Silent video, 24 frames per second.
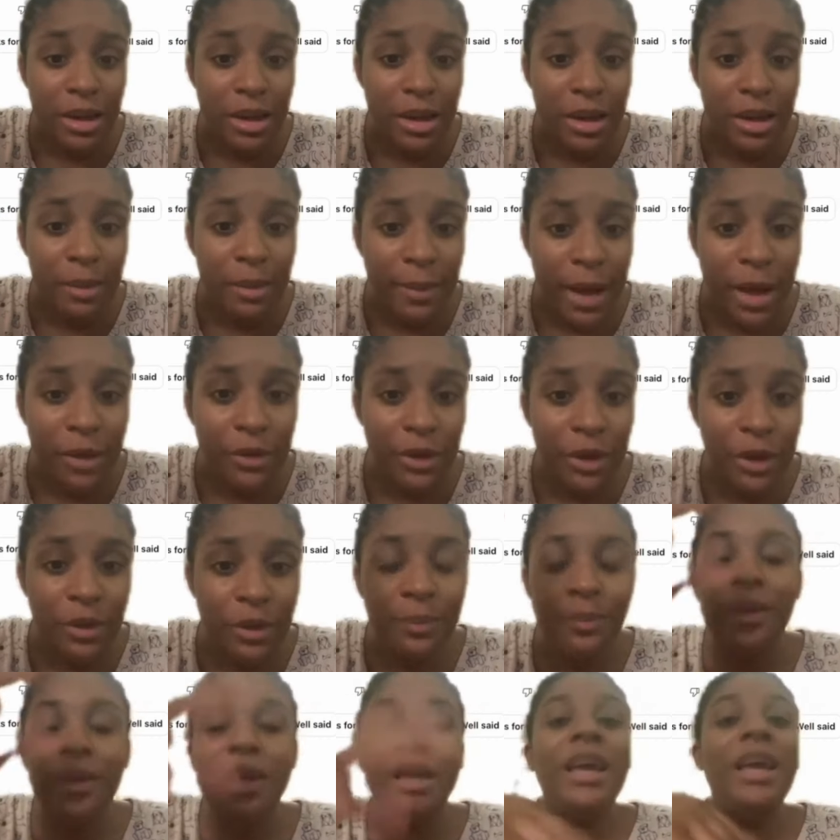About
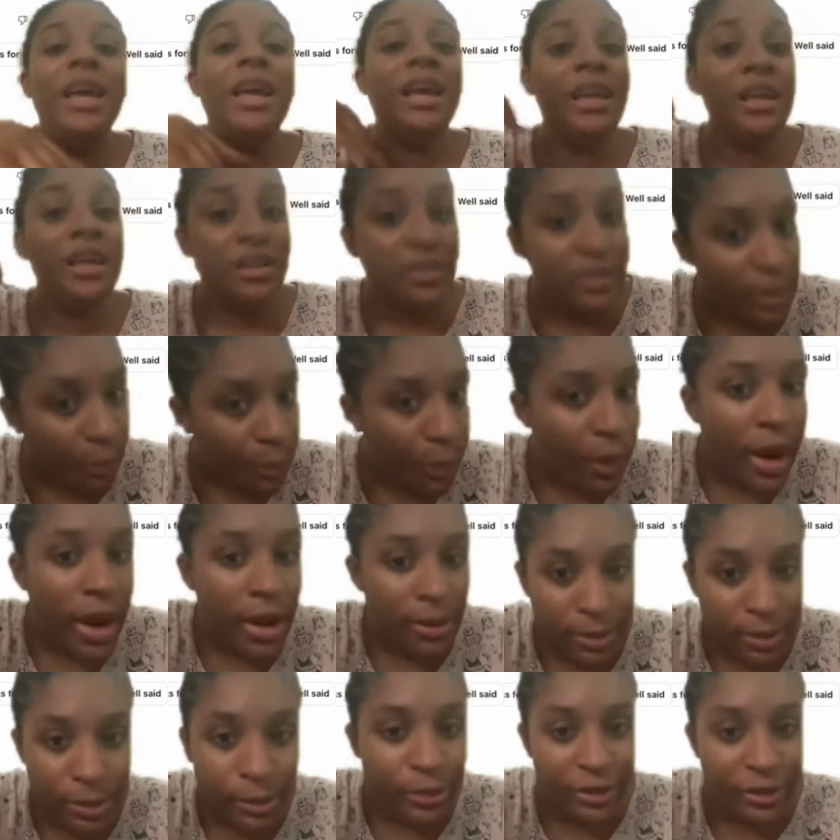him, it's a
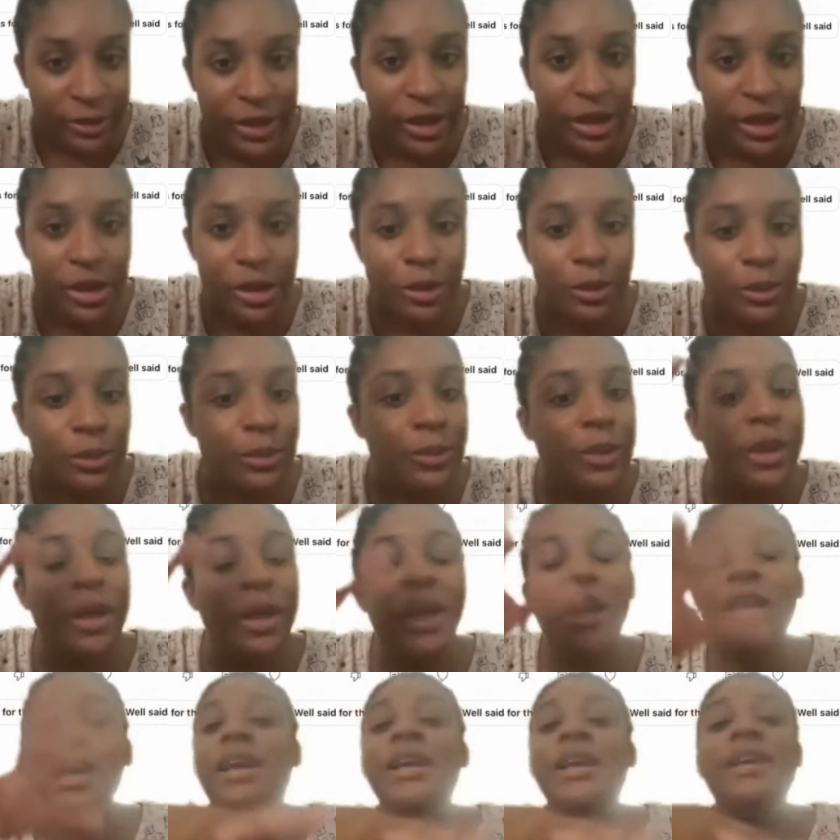problem still.
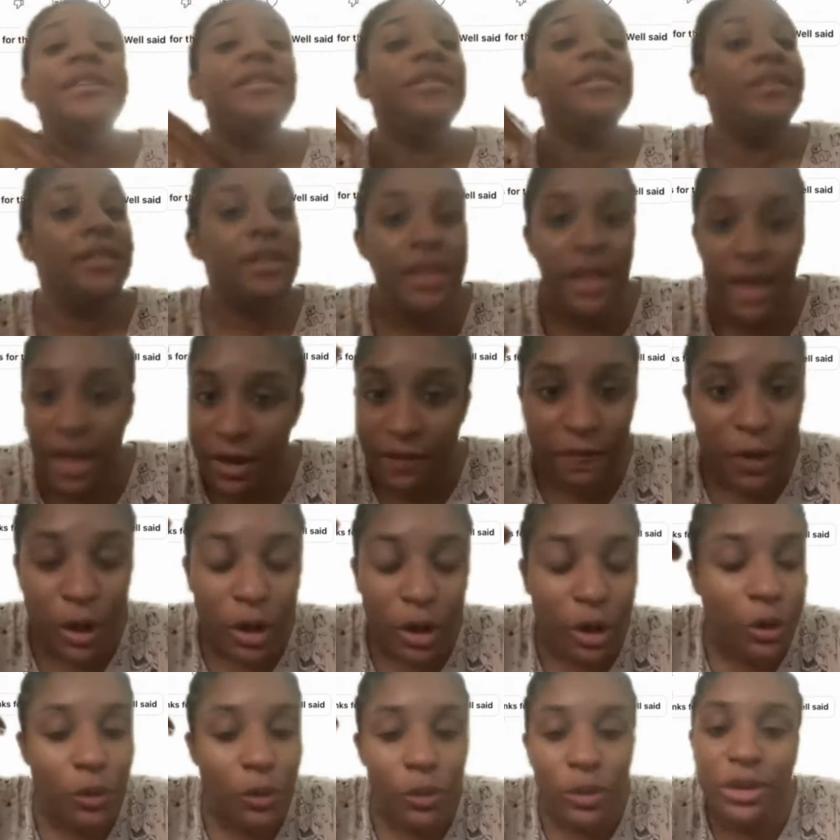It's
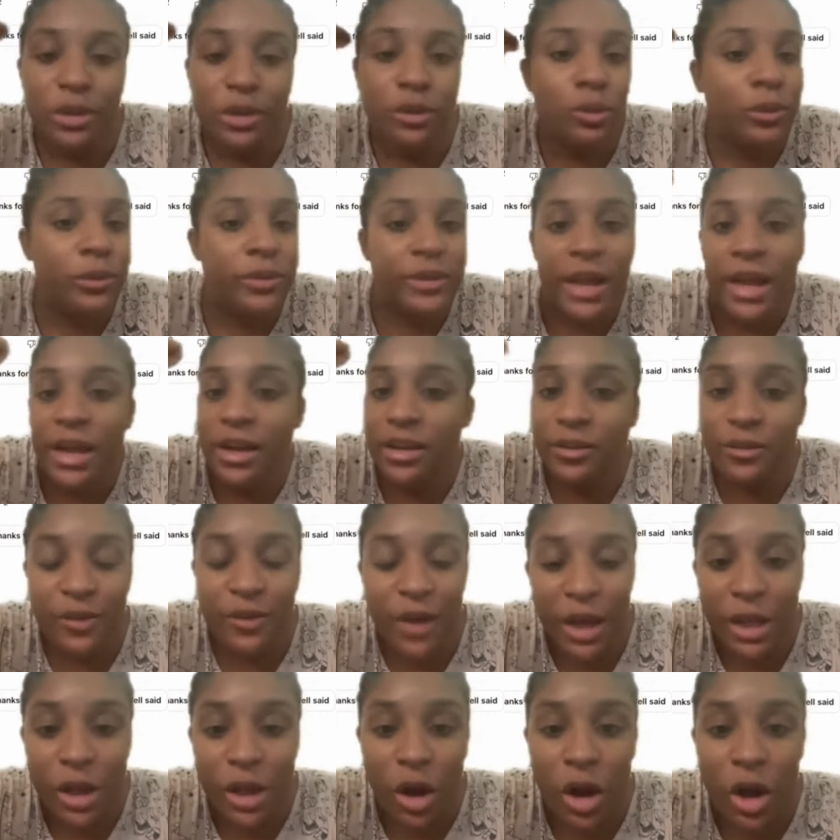never going to
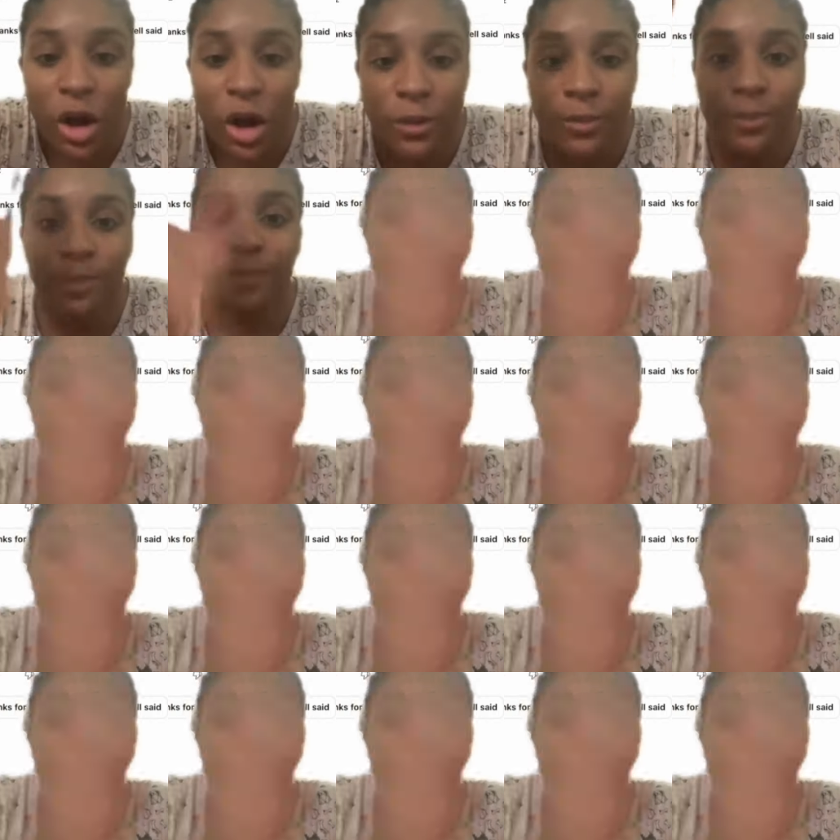satisfy y'all.